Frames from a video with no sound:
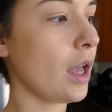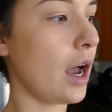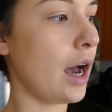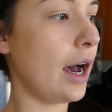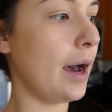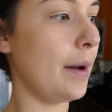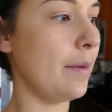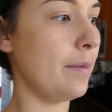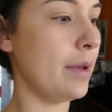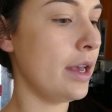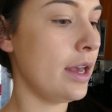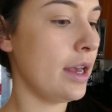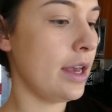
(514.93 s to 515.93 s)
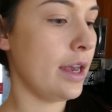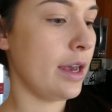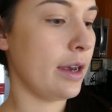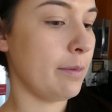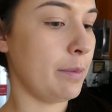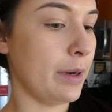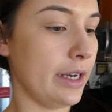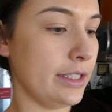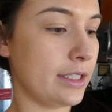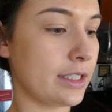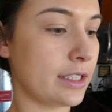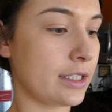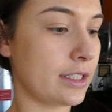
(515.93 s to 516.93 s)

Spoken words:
But